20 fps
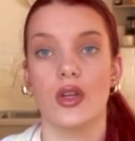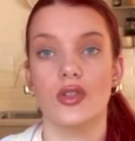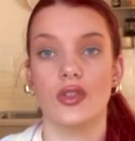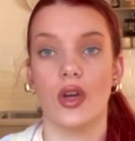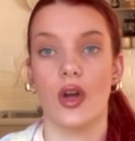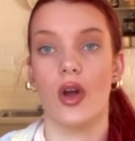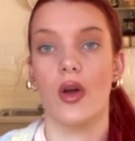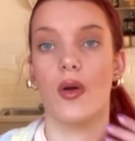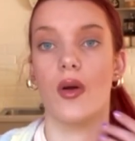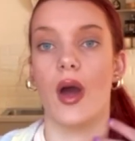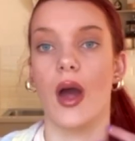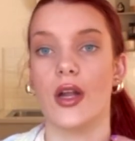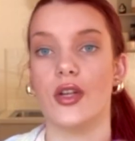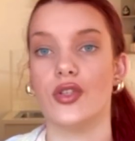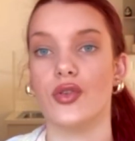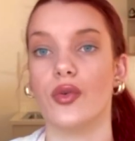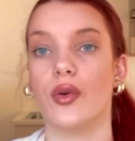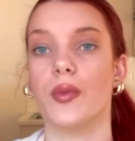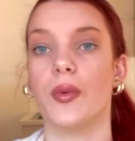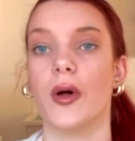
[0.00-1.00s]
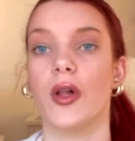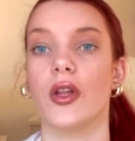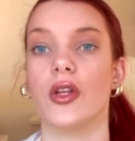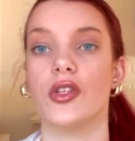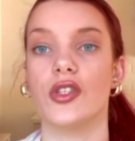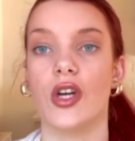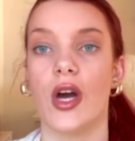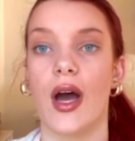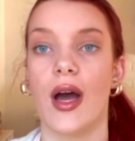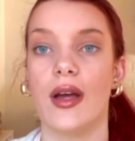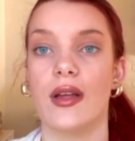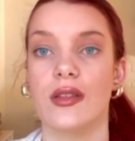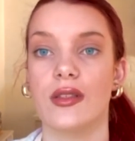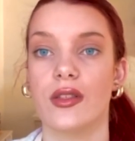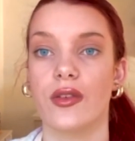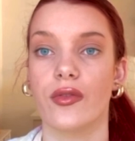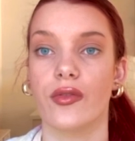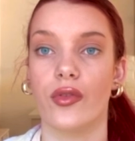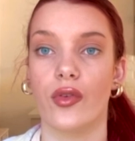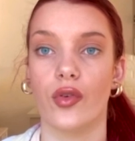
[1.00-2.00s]
so I do
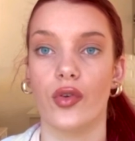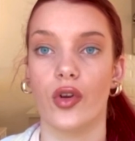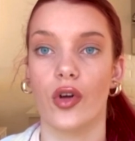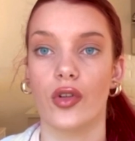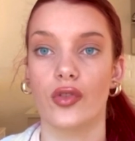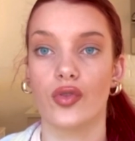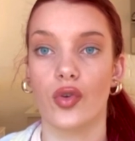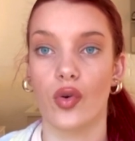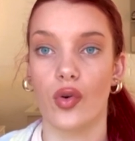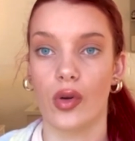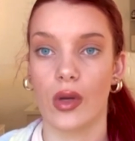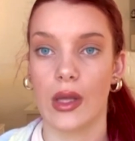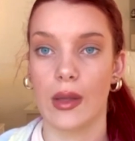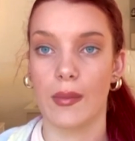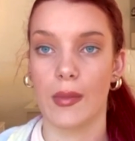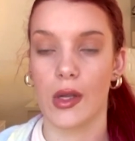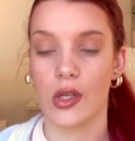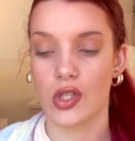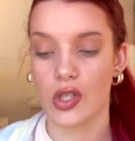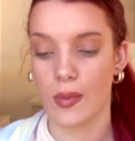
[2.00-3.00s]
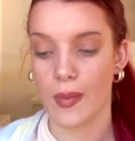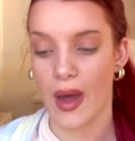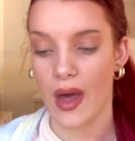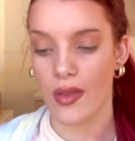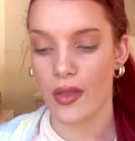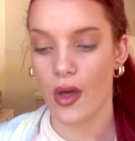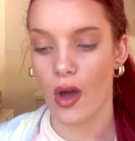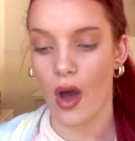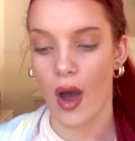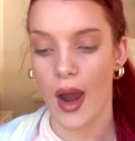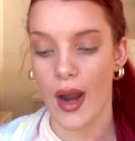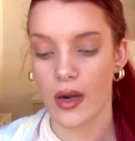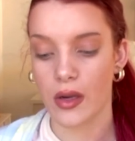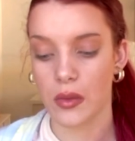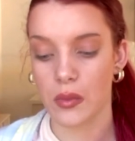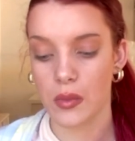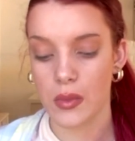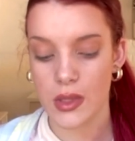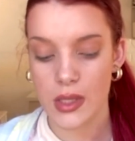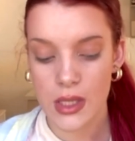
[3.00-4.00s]
apologize for not talking much about the
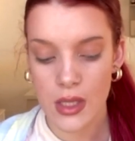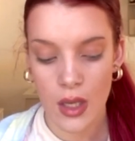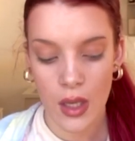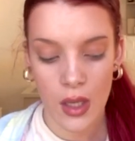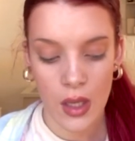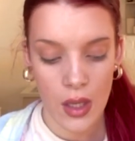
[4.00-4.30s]
items,